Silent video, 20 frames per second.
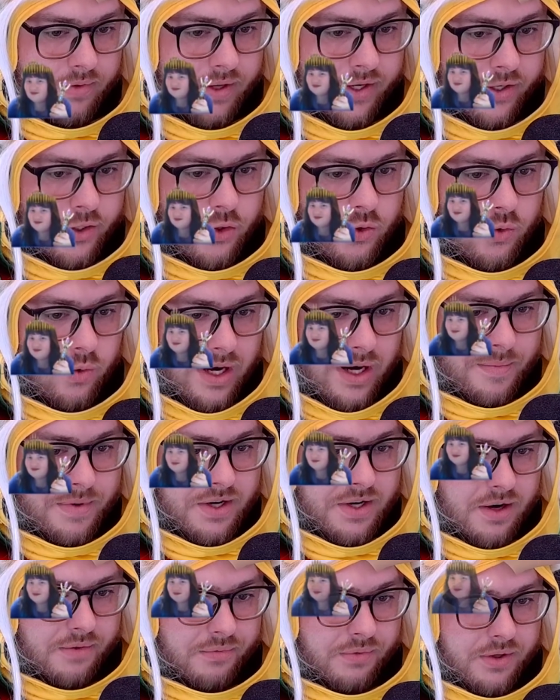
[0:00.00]
Extreme
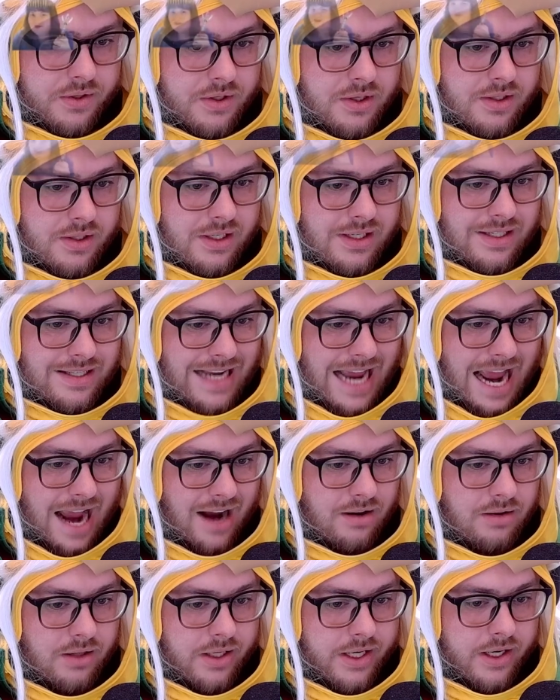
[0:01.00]
indifference is
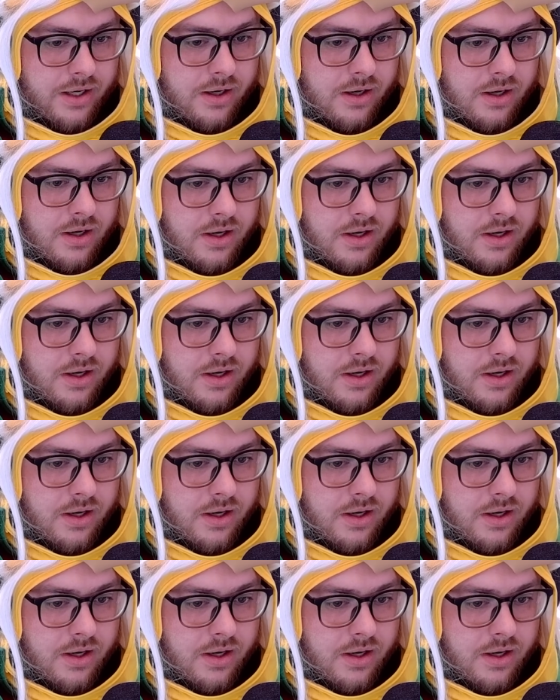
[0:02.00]
exactly